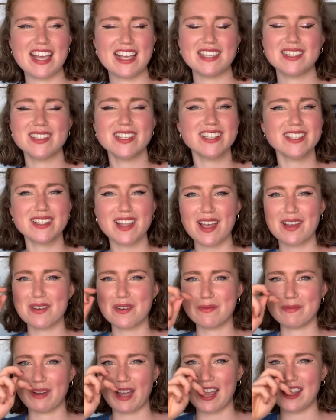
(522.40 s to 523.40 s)
these like
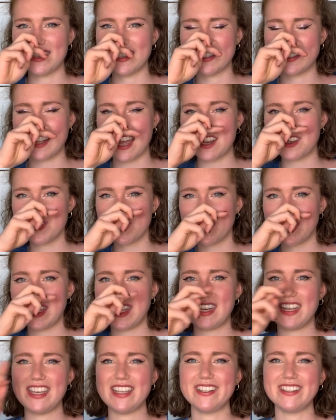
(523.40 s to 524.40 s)
companions like Tunny
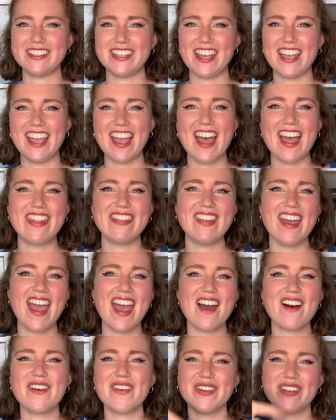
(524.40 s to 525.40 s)
and Hildy, and
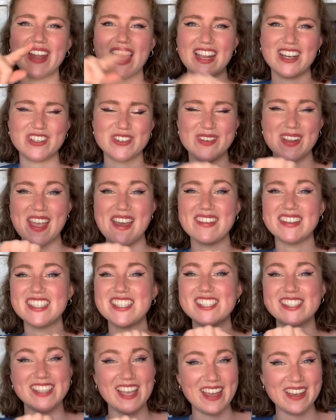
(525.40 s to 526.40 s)
their whole like trio is
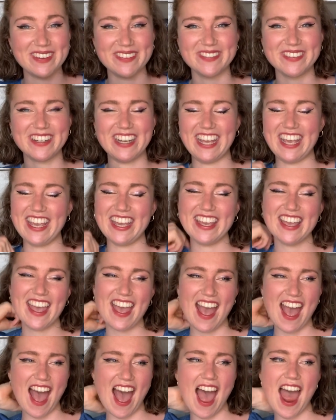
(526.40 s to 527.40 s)
so funny.
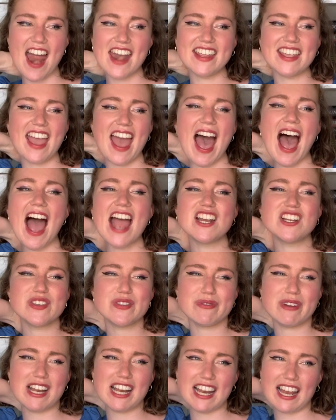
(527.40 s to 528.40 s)
And yeah, I just
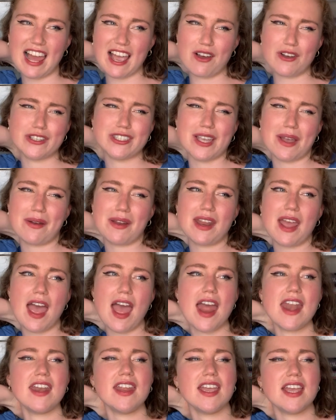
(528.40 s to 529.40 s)
really like Orso,
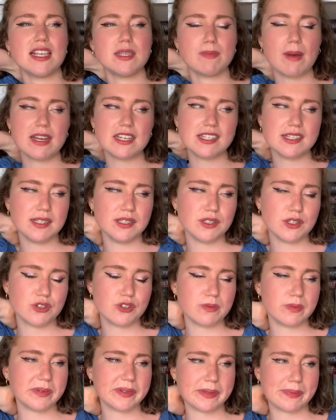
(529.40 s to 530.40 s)
and especially in The
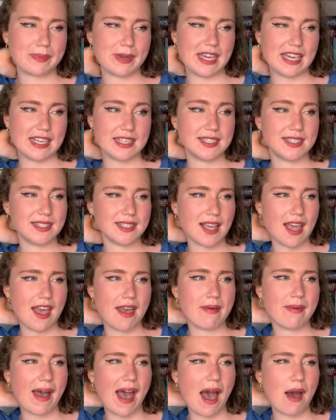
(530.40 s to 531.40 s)
Trouble with Peace,
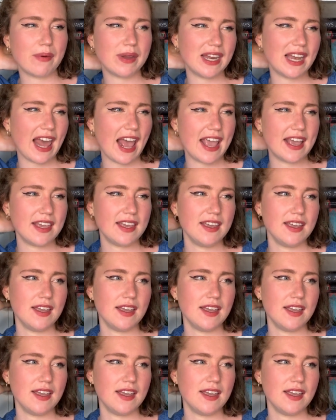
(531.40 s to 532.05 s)
how he like